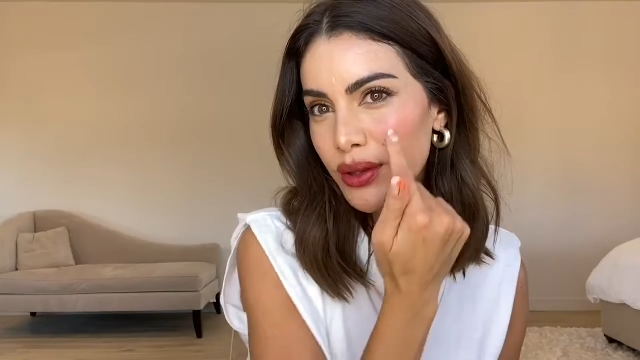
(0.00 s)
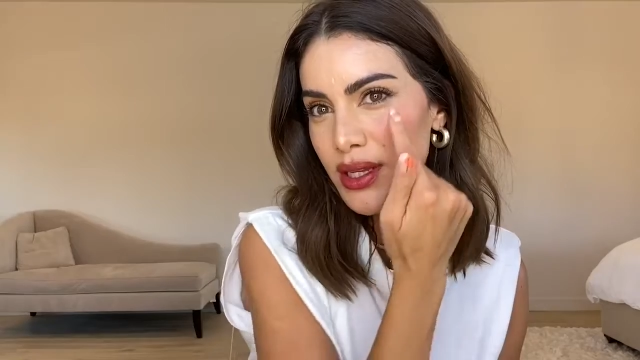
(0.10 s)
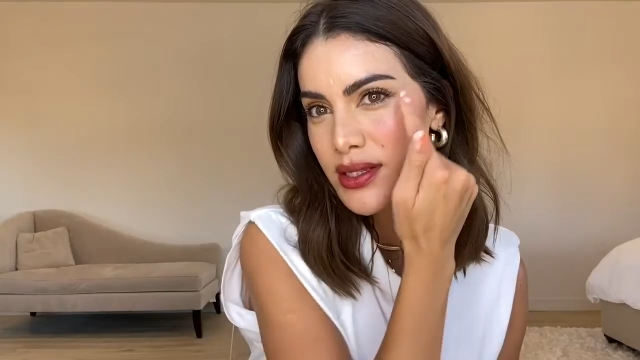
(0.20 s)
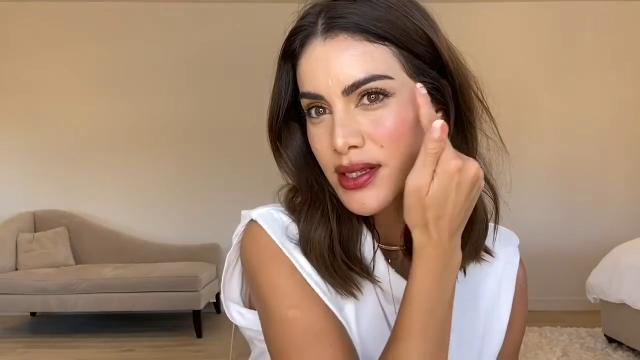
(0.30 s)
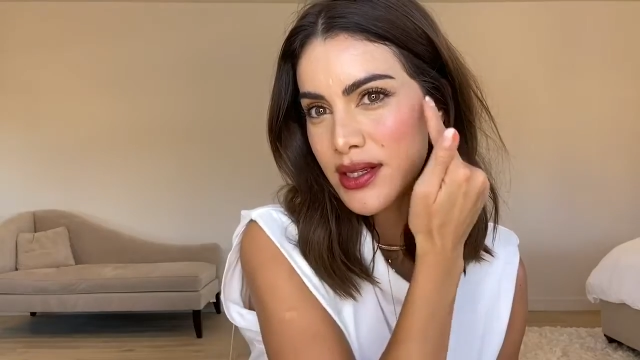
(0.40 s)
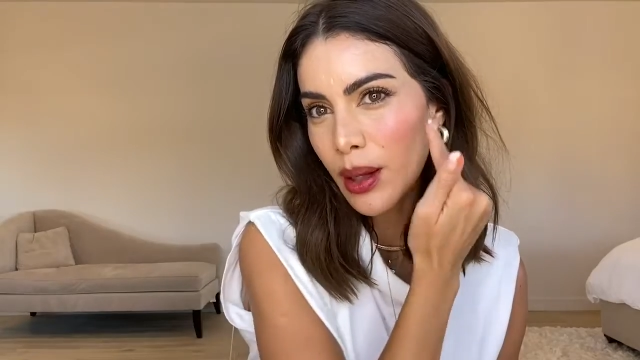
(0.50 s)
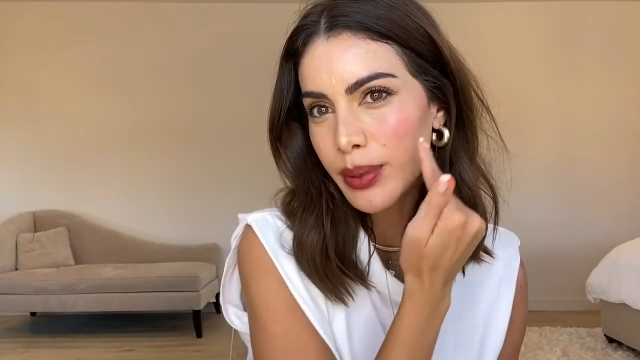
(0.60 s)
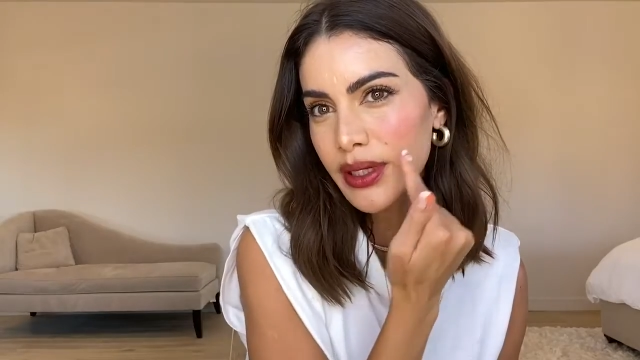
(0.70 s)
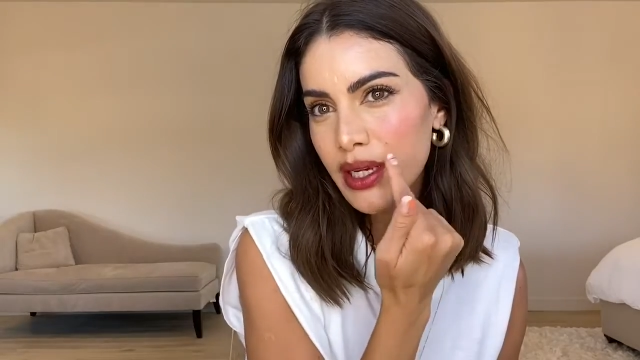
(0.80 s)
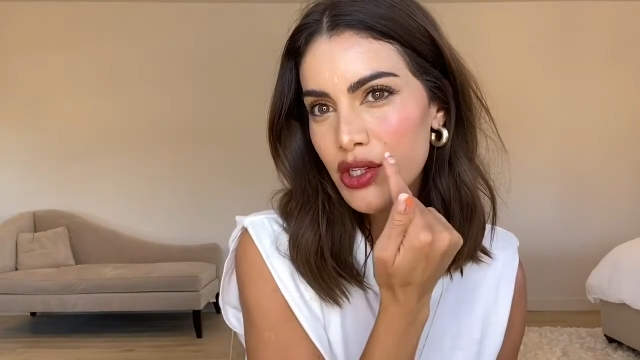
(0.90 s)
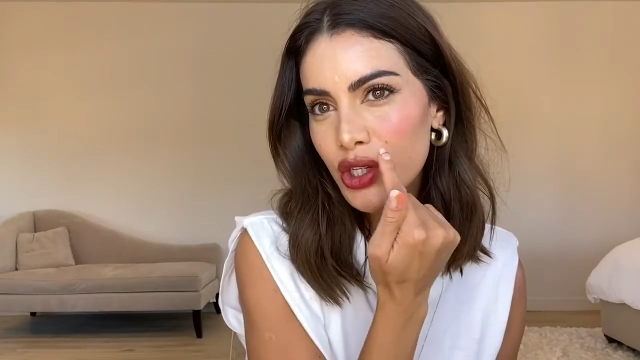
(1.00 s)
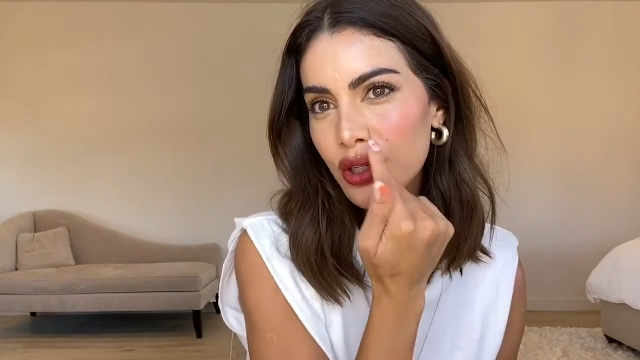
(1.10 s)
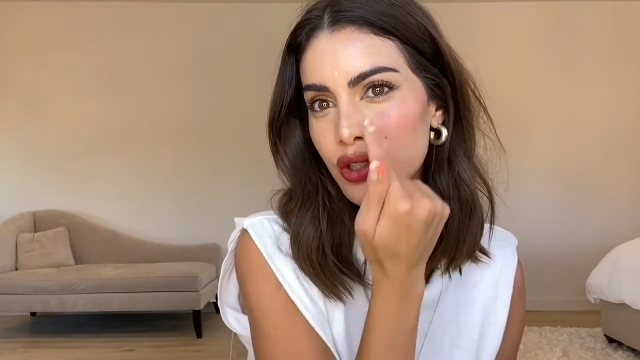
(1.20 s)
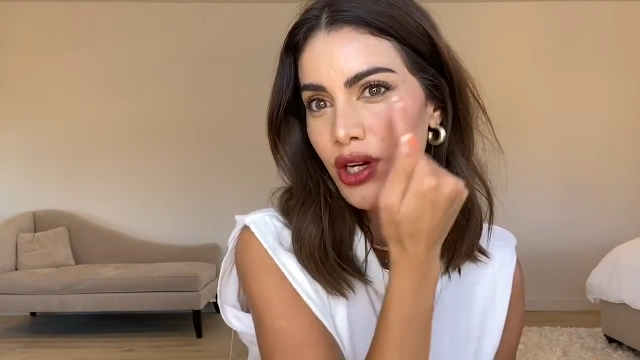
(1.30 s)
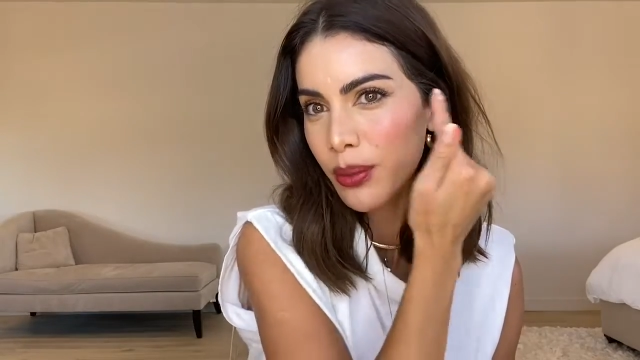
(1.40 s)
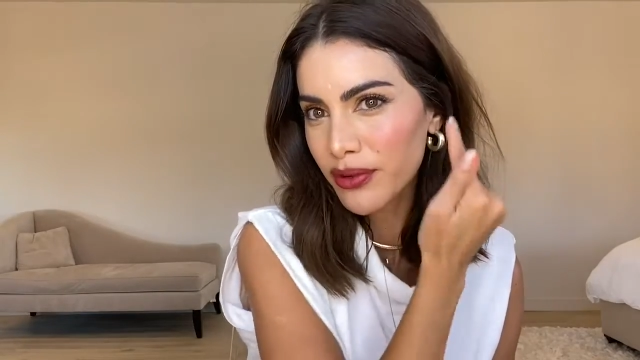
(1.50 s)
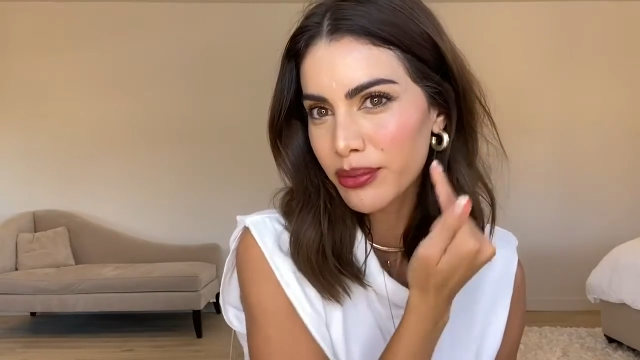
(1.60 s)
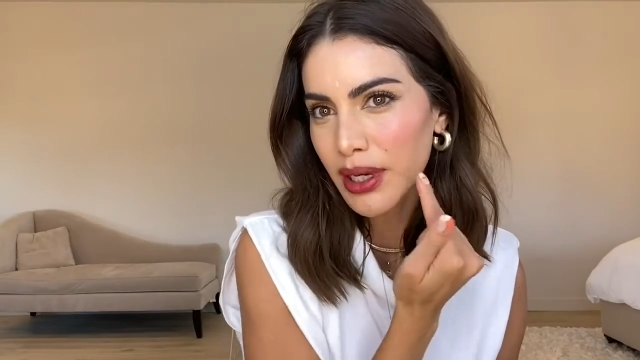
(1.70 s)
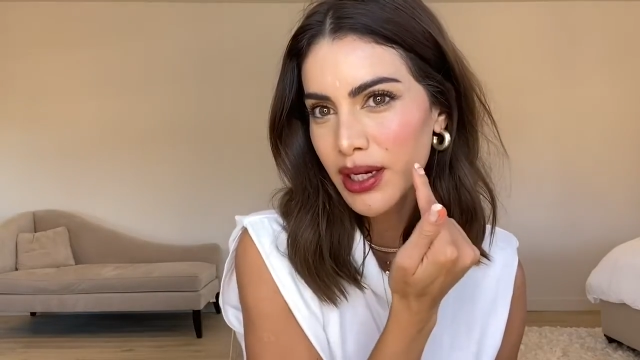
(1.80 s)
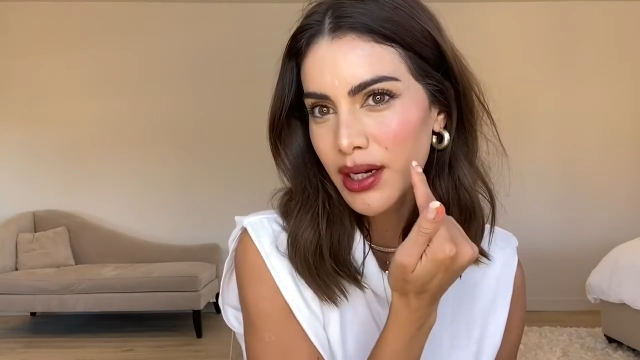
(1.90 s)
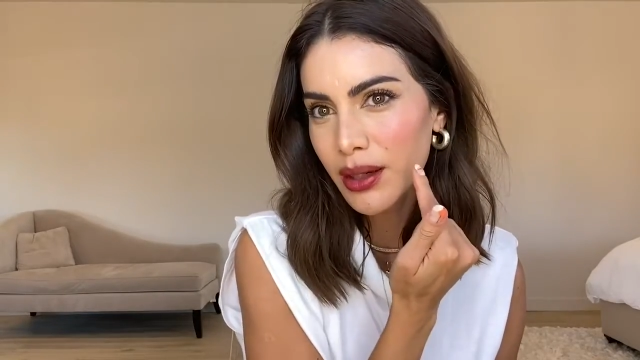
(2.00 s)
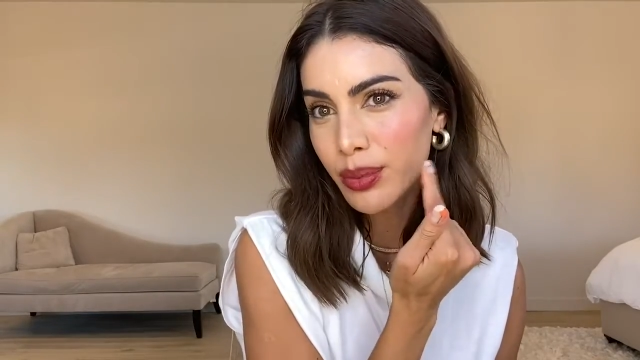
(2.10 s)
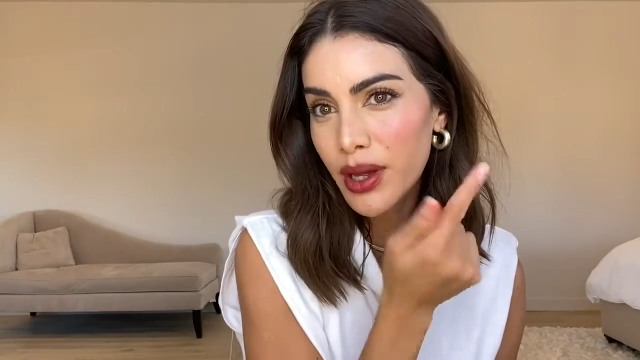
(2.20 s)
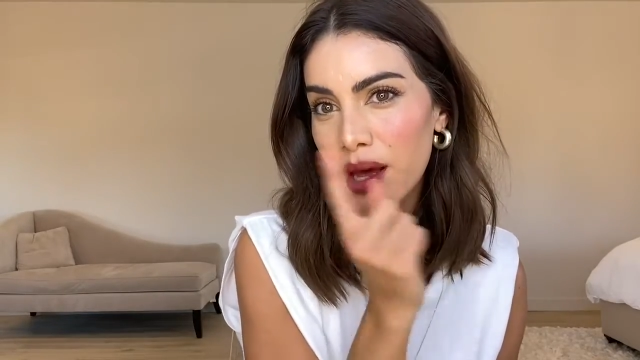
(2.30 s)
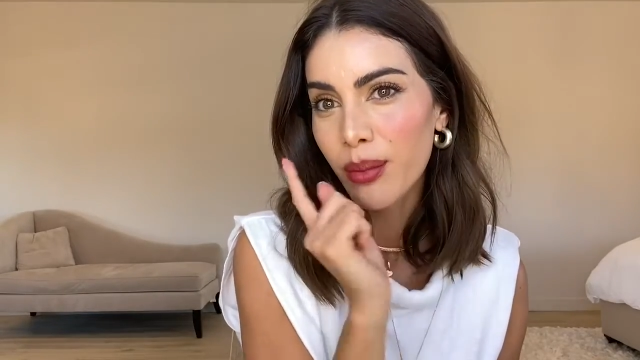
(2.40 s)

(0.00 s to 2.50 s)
this is the application on top of makeup.